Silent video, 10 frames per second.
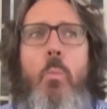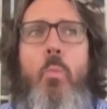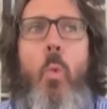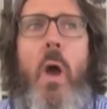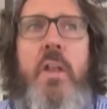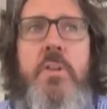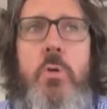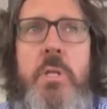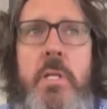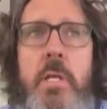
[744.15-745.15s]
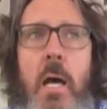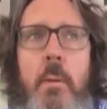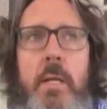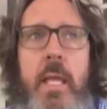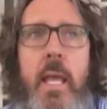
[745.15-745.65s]
When you become
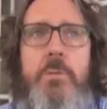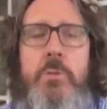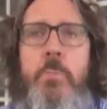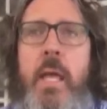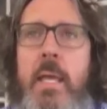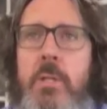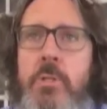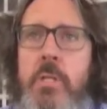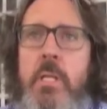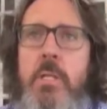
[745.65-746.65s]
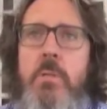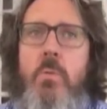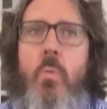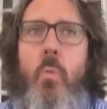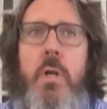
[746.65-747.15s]
a cancer patient,
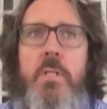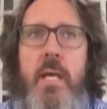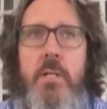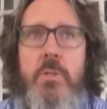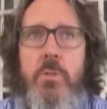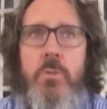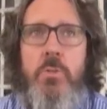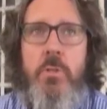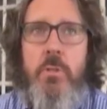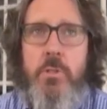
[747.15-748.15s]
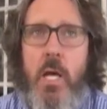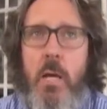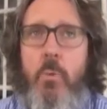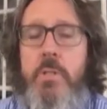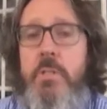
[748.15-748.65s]
what does that do to your
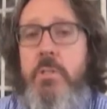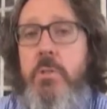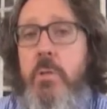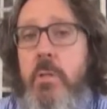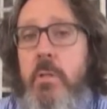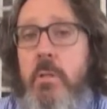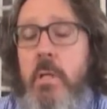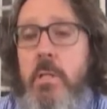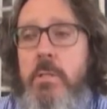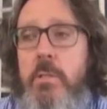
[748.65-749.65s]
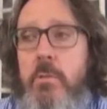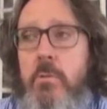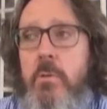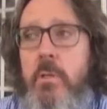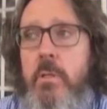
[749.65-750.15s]
job? What does it do to
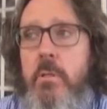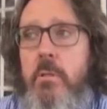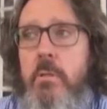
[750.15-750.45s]
the